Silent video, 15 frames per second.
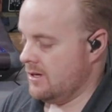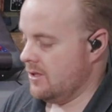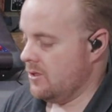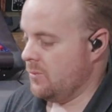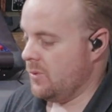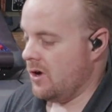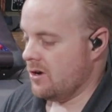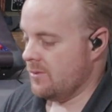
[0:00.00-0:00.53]
the
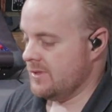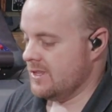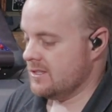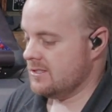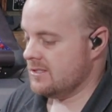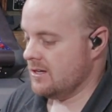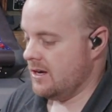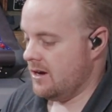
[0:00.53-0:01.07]
bottom of the
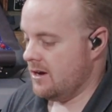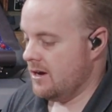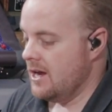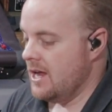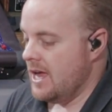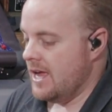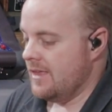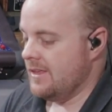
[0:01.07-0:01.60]
snare.
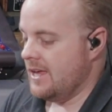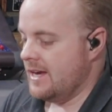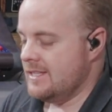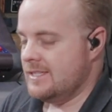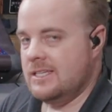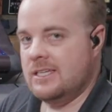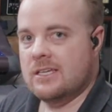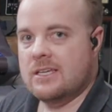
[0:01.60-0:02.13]
And the
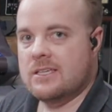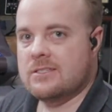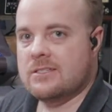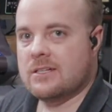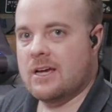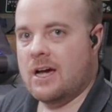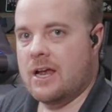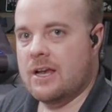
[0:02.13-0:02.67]
idea is to
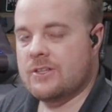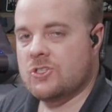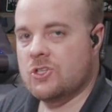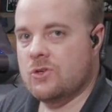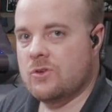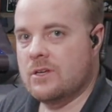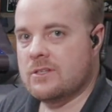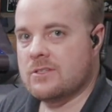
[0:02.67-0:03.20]
kind of
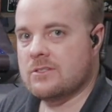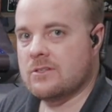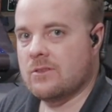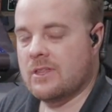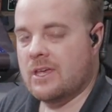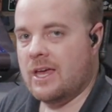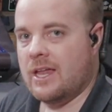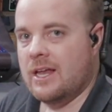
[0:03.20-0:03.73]
tune it so
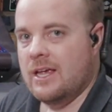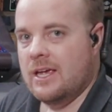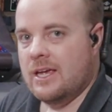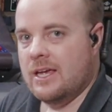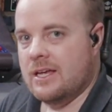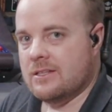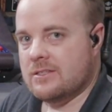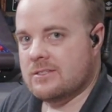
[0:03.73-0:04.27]
that
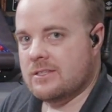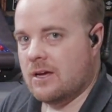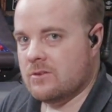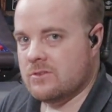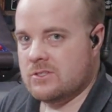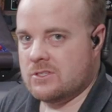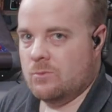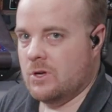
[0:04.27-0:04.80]
it
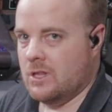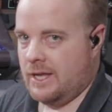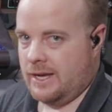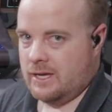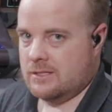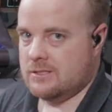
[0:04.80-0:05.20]
sounds somewhat like a